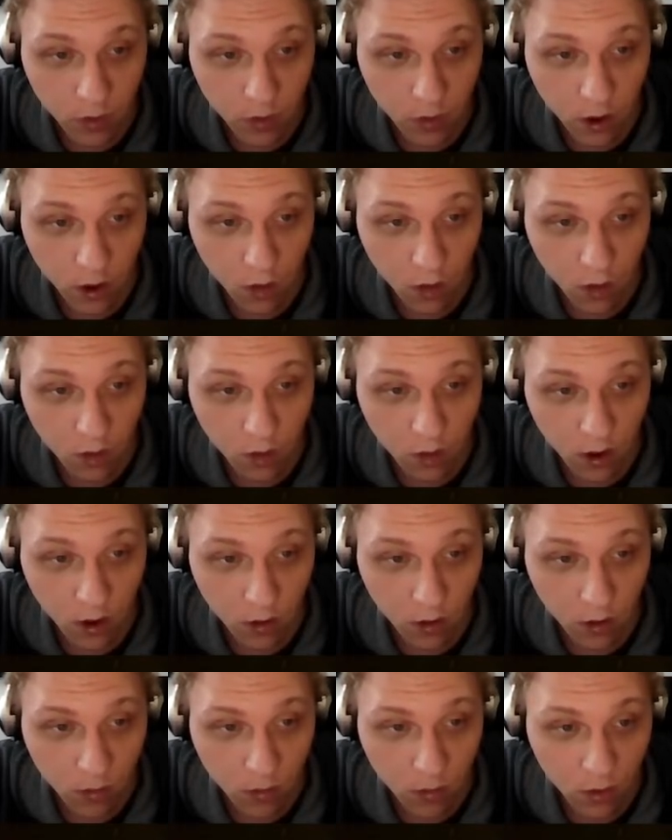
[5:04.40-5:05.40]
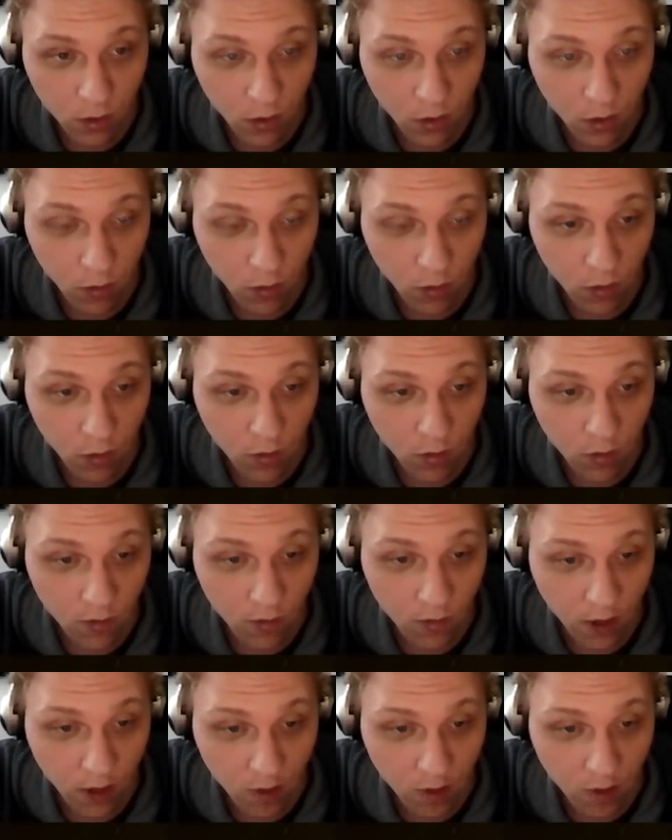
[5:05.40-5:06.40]
Over here, don't use the
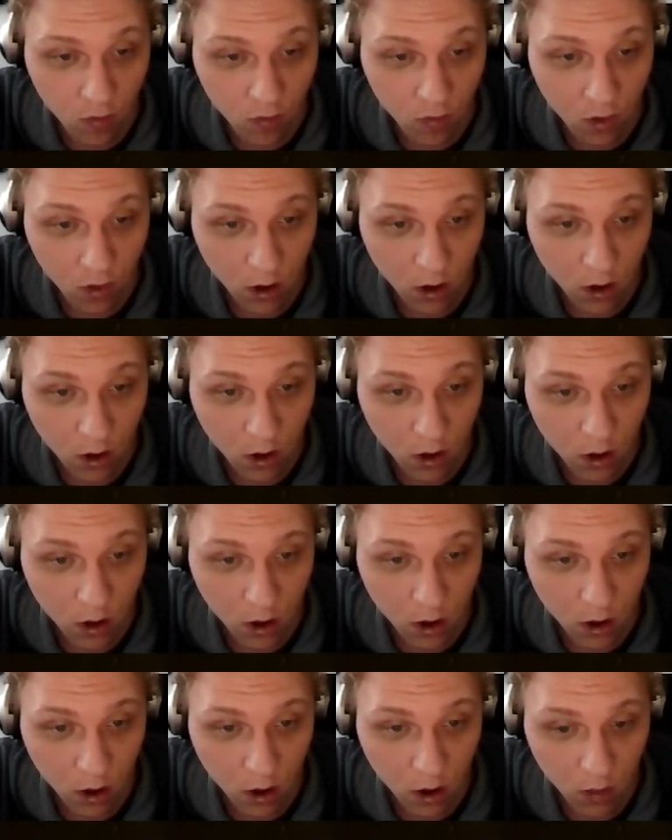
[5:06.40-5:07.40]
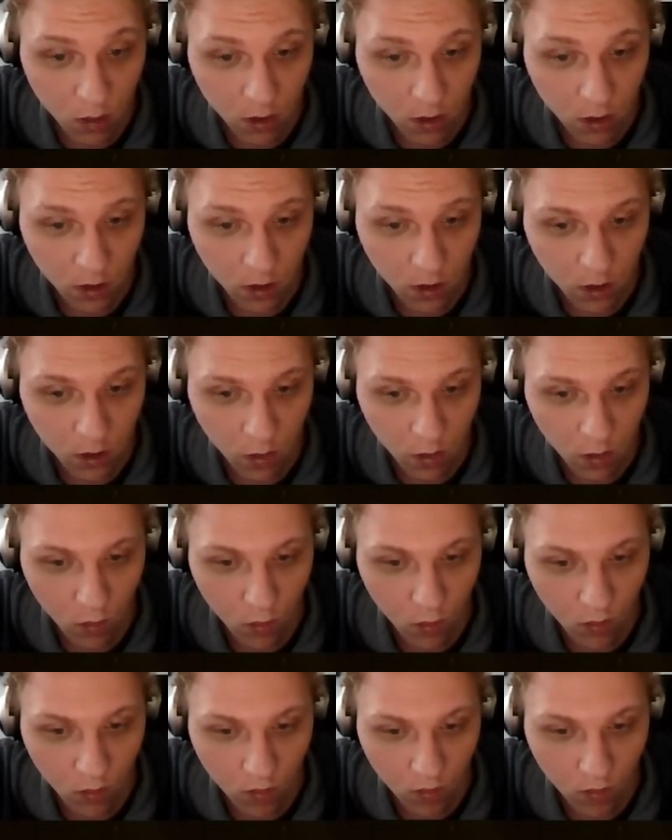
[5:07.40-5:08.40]
fast one.
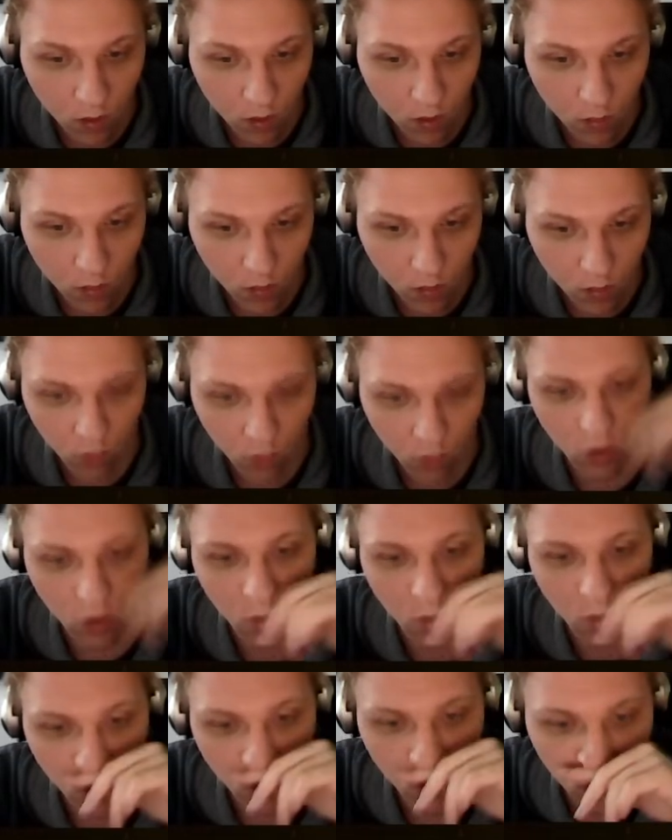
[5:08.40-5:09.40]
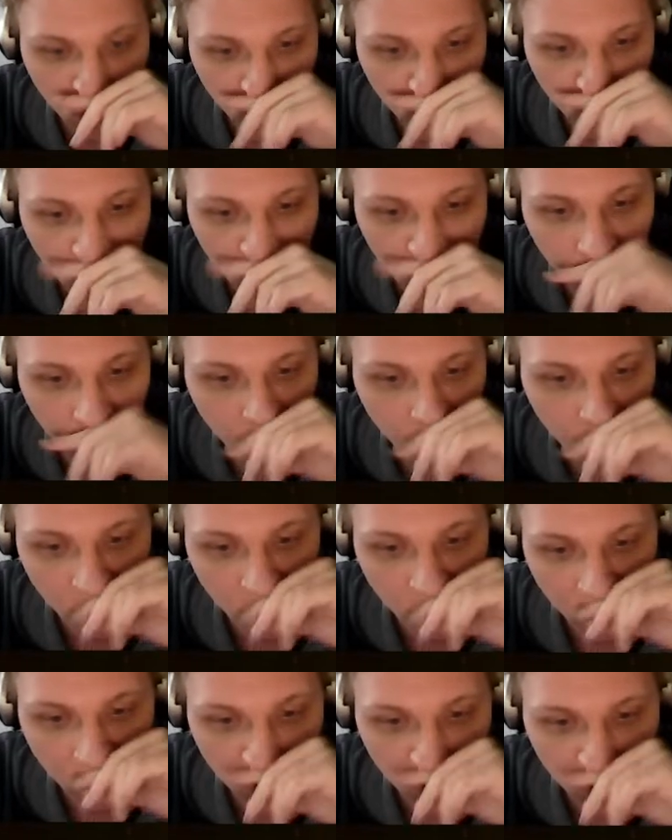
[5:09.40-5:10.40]
It will also show you the uses
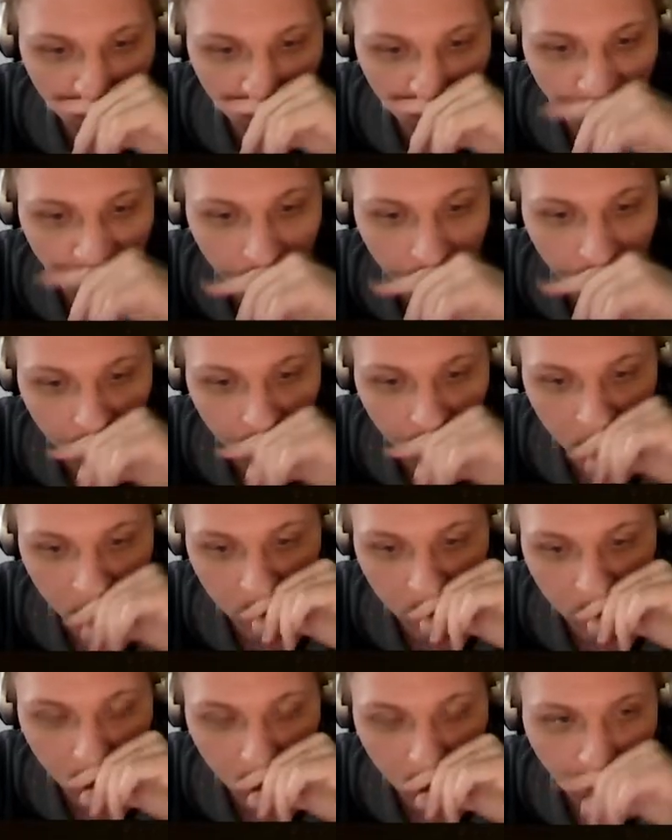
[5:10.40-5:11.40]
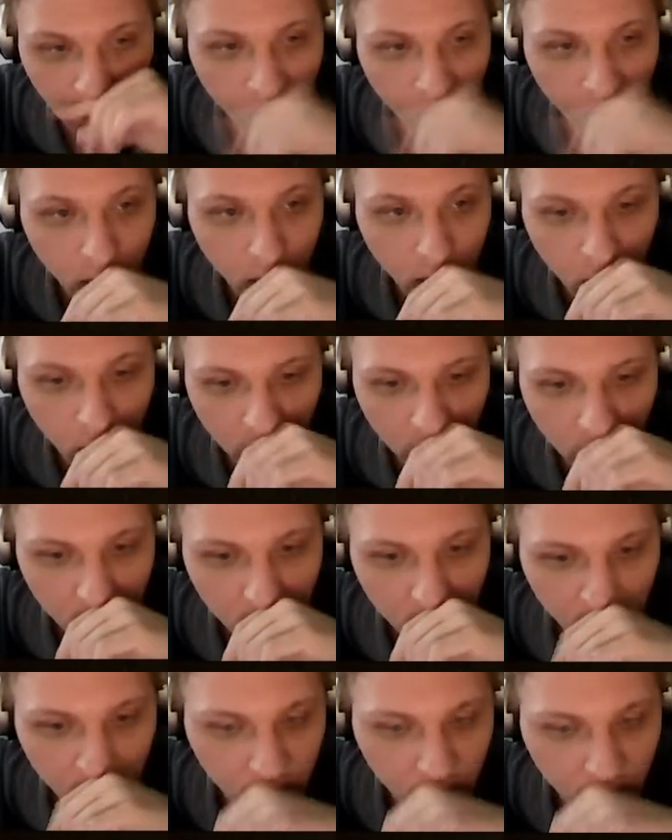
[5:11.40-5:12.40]
fast boot up. You could use fast
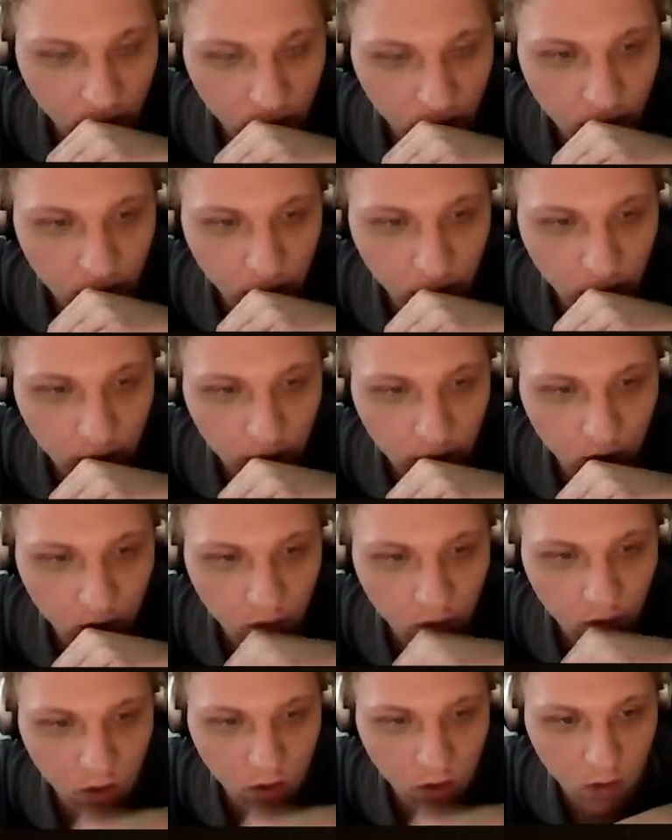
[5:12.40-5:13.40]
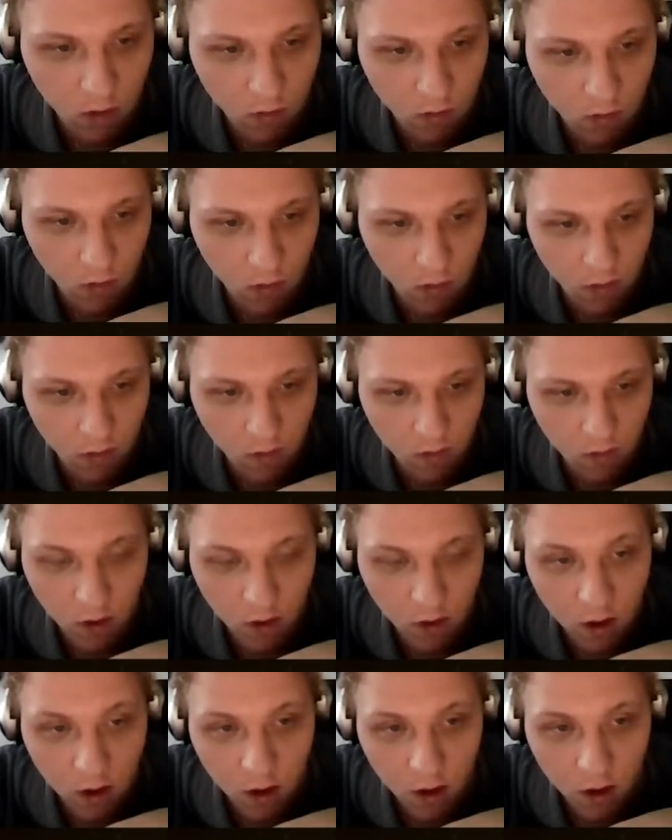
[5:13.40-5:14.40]
to skip DPS to start up screens.
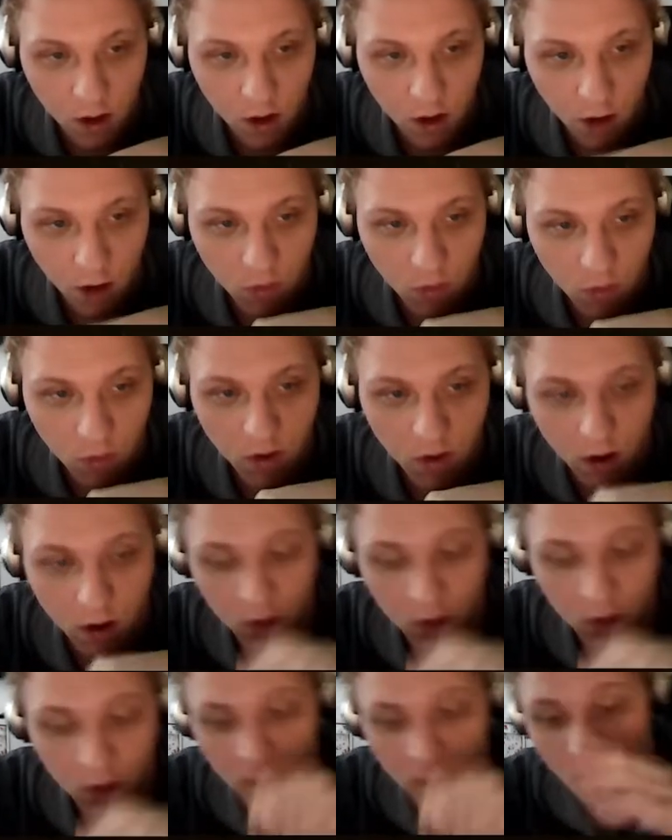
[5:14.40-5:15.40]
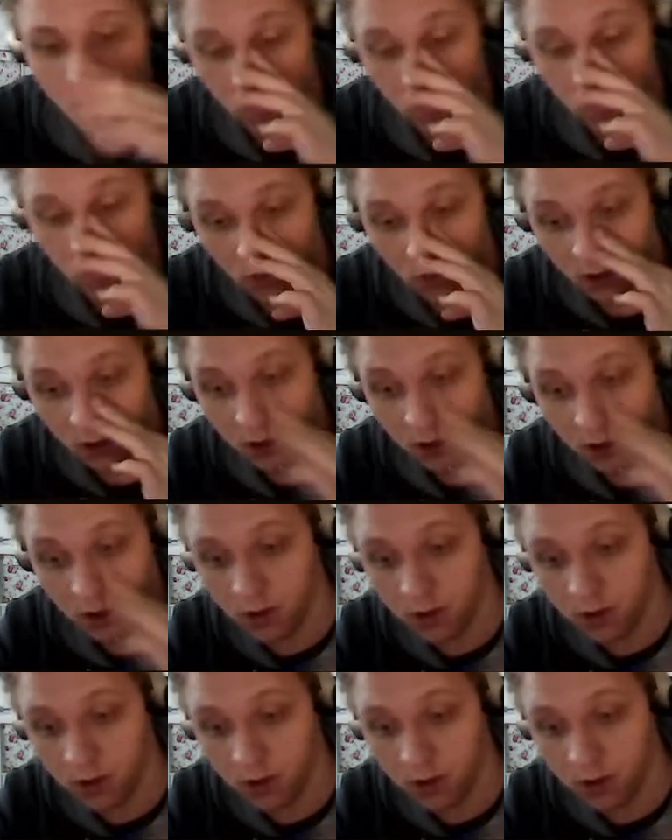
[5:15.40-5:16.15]
I'm just gonna do it because why not?